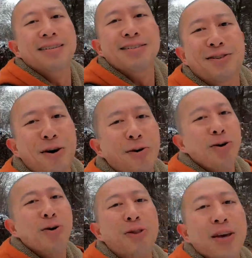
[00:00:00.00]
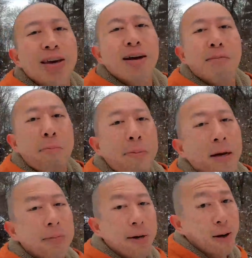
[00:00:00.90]
So you're thinking about
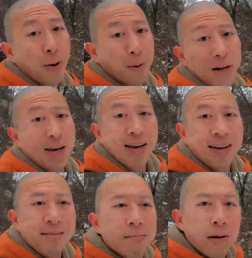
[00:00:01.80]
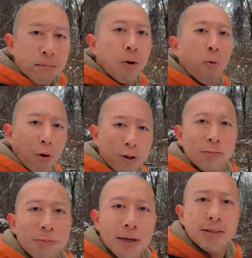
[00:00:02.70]
becoming a goalie. What are
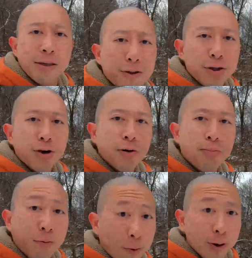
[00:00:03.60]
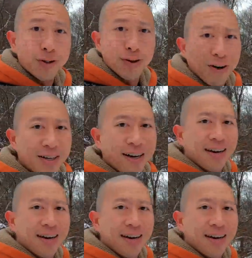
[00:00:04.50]
some things that you should know before you start?